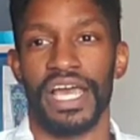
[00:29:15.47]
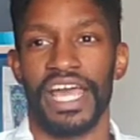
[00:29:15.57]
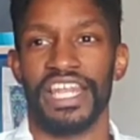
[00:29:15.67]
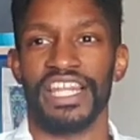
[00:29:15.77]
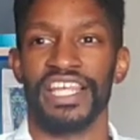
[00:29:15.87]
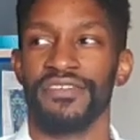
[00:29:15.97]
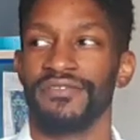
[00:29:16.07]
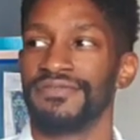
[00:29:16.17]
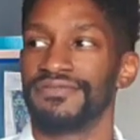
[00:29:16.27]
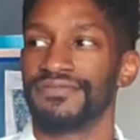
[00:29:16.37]
and
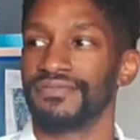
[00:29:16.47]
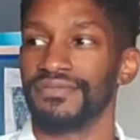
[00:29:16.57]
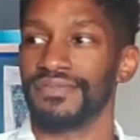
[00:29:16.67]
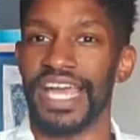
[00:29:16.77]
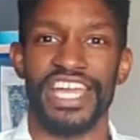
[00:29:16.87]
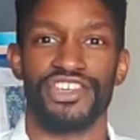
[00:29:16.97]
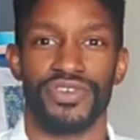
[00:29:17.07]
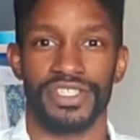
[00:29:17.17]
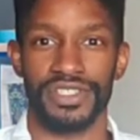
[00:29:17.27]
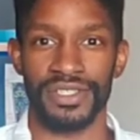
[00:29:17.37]
Live
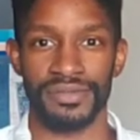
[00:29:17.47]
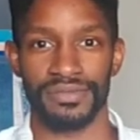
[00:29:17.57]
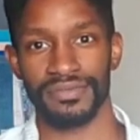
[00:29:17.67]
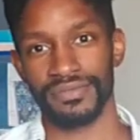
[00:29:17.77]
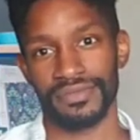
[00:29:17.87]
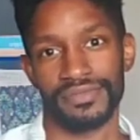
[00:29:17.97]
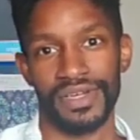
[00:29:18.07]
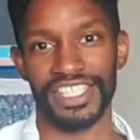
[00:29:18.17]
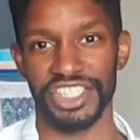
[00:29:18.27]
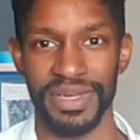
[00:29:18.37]
Dangerously.
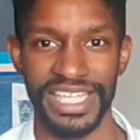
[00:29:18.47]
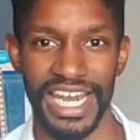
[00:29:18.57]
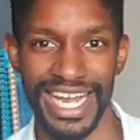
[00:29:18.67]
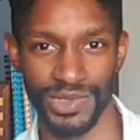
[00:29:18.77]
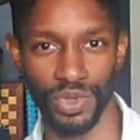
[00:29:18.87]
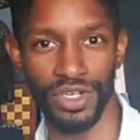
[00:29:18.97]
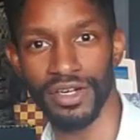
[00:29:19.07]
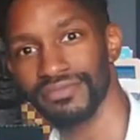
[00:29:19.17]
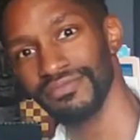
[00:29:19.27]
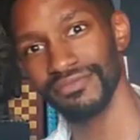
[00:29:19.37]
I just made that last one
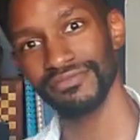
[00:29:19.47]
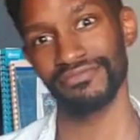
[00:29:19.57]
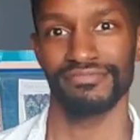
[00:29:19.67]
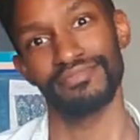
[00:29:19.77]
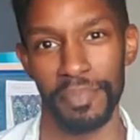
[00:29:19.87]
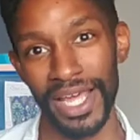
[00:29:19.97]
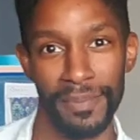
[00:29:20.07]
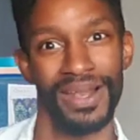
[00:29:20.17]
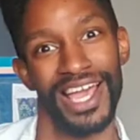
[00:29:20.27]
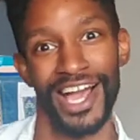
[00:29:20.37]
up. Player,
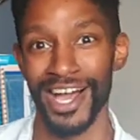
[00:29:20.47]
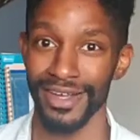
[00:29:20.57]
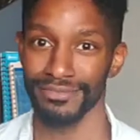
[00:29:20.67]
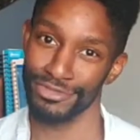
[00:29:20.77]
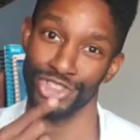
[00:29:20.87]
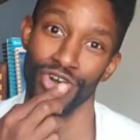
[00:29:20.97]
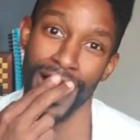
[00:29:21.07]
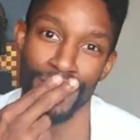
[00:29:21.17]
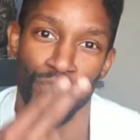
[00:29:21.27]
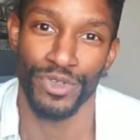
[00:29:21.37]
player, subscribe.